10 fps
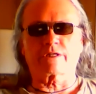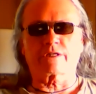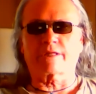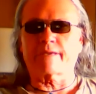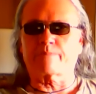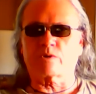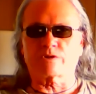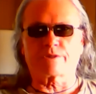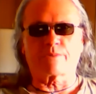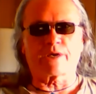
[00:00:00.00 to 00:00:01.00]
that
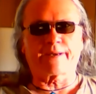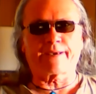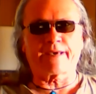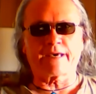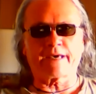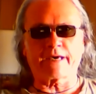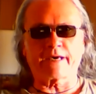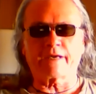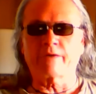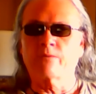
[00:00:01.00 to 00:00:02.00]
person might have
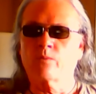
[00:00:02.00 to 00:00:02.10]
had.